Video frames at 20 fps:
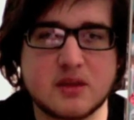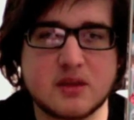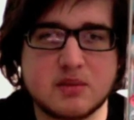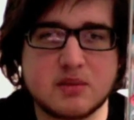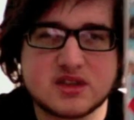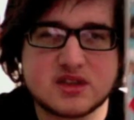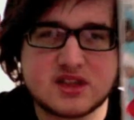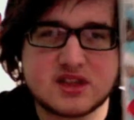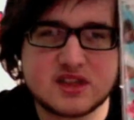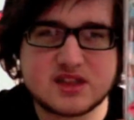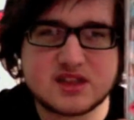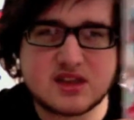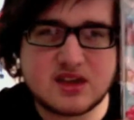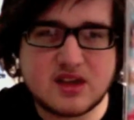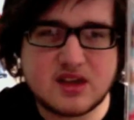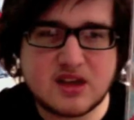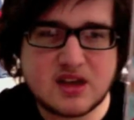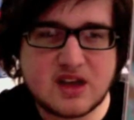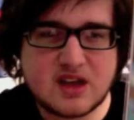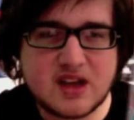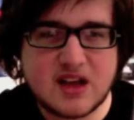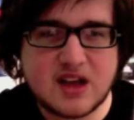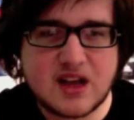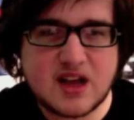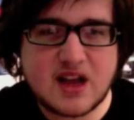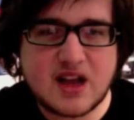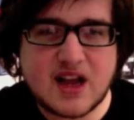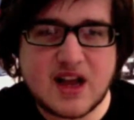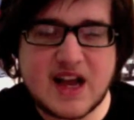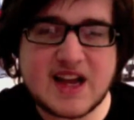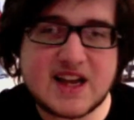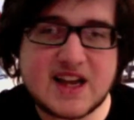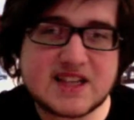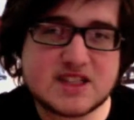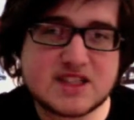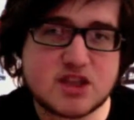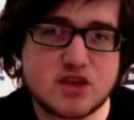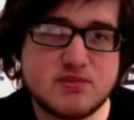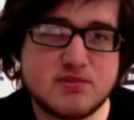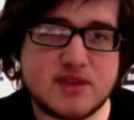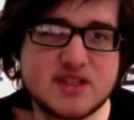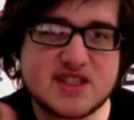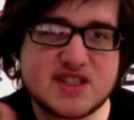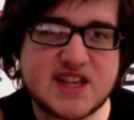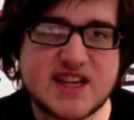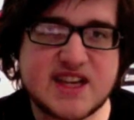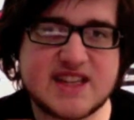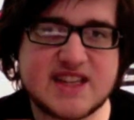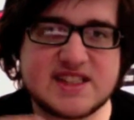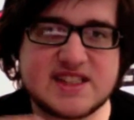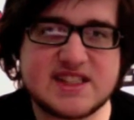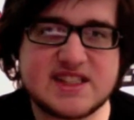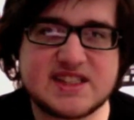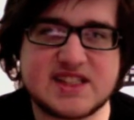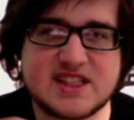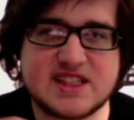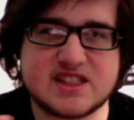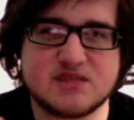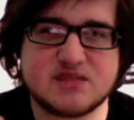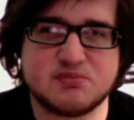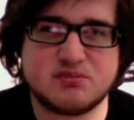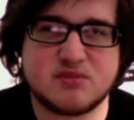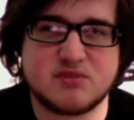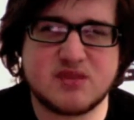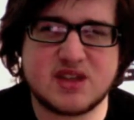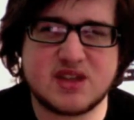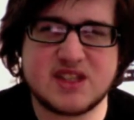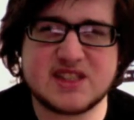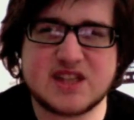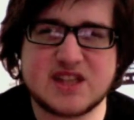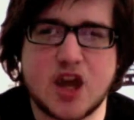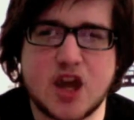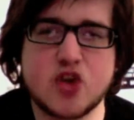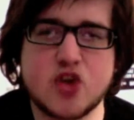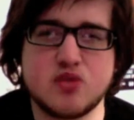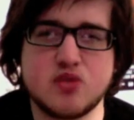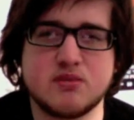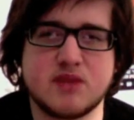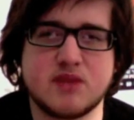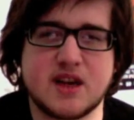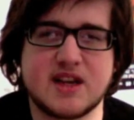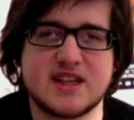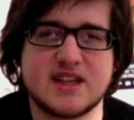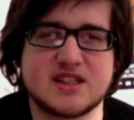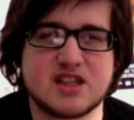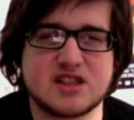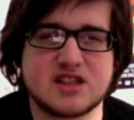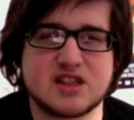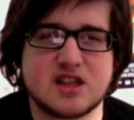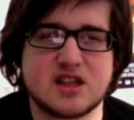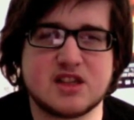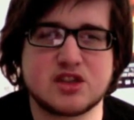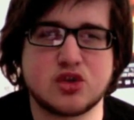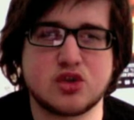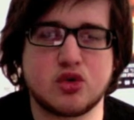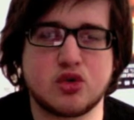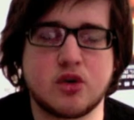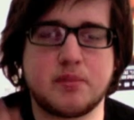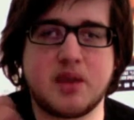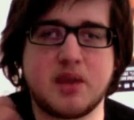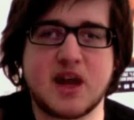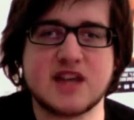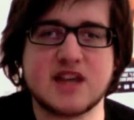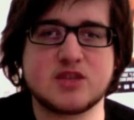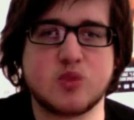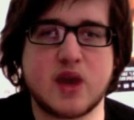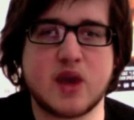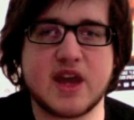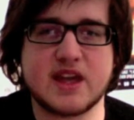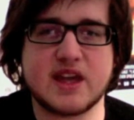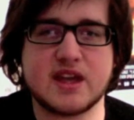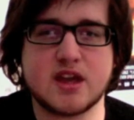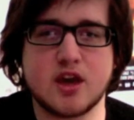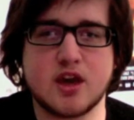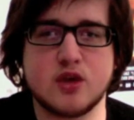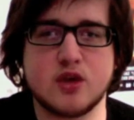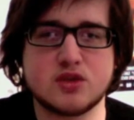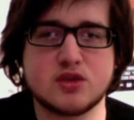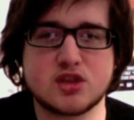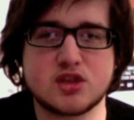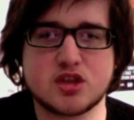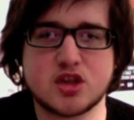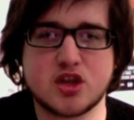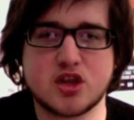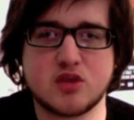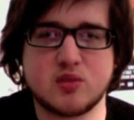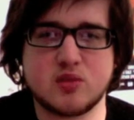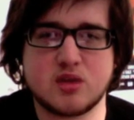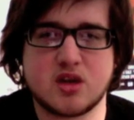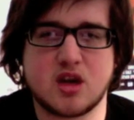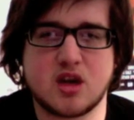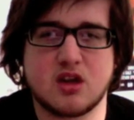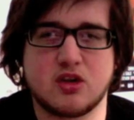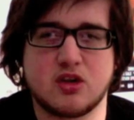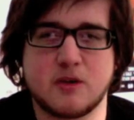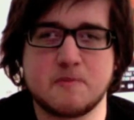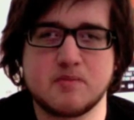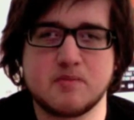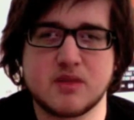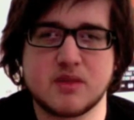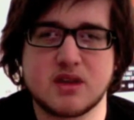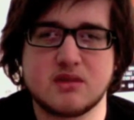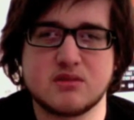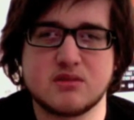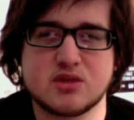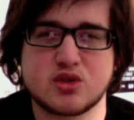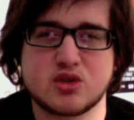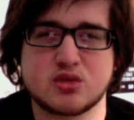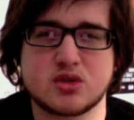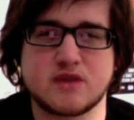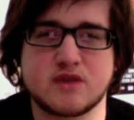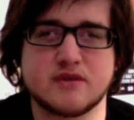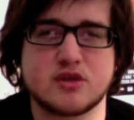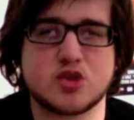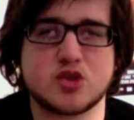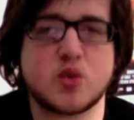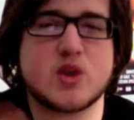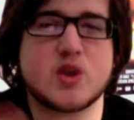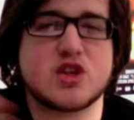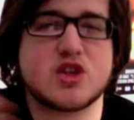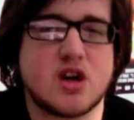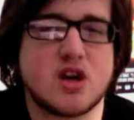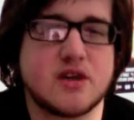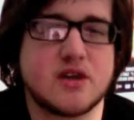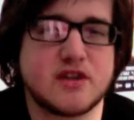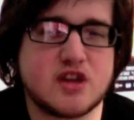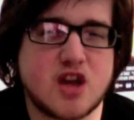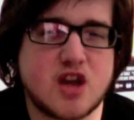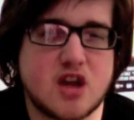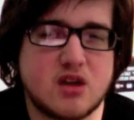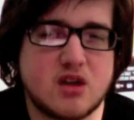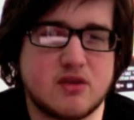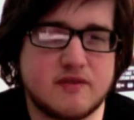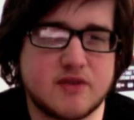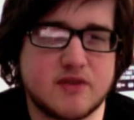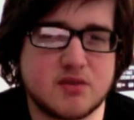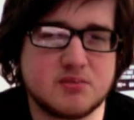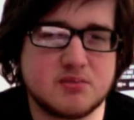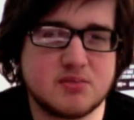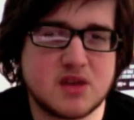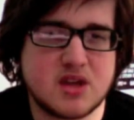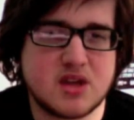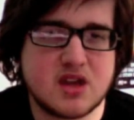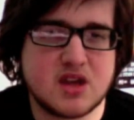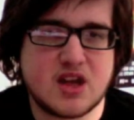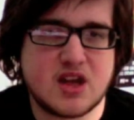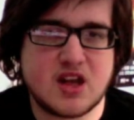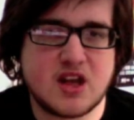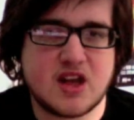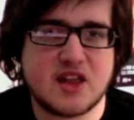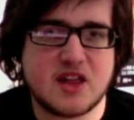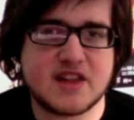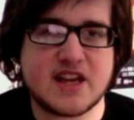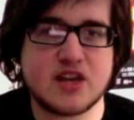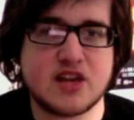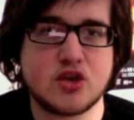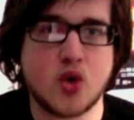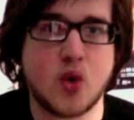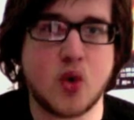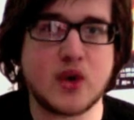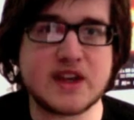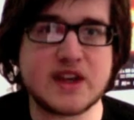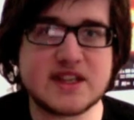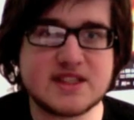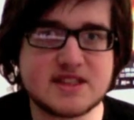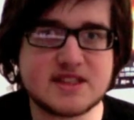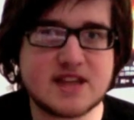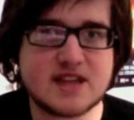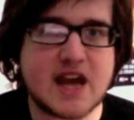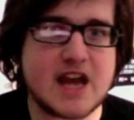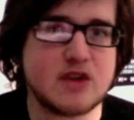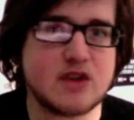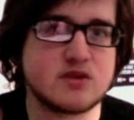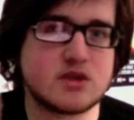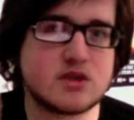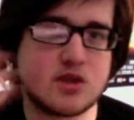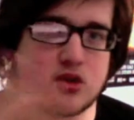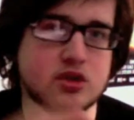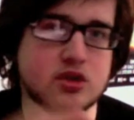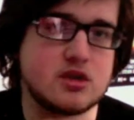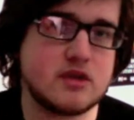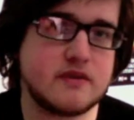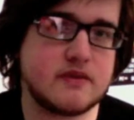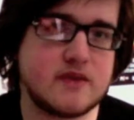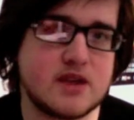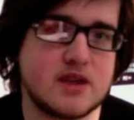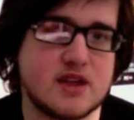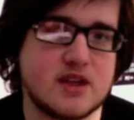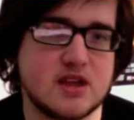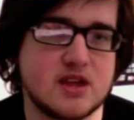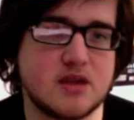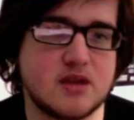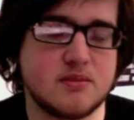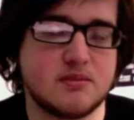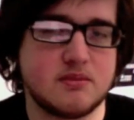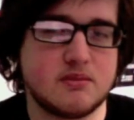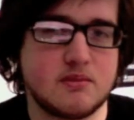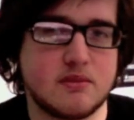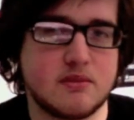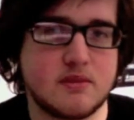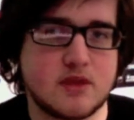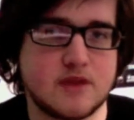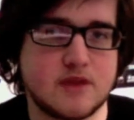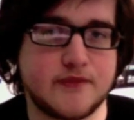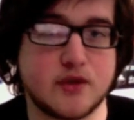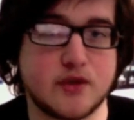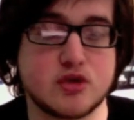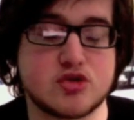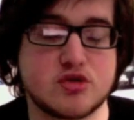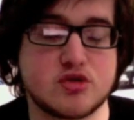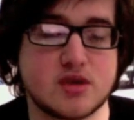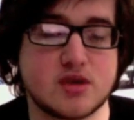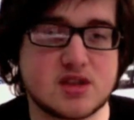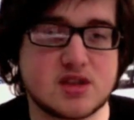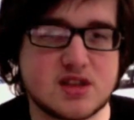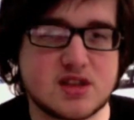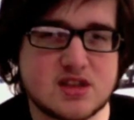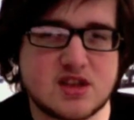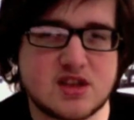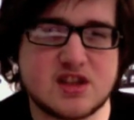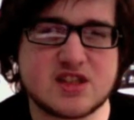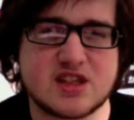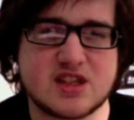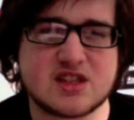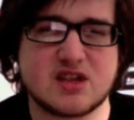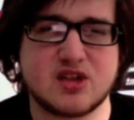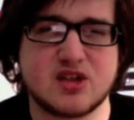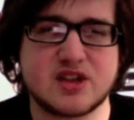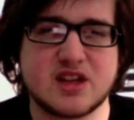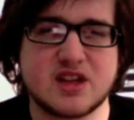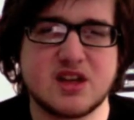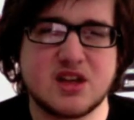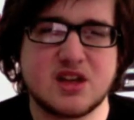because he's, as Superman said, it's his home, and it's sort of a place where he goes to sort of switch off from the noise outside of the fortress. It's like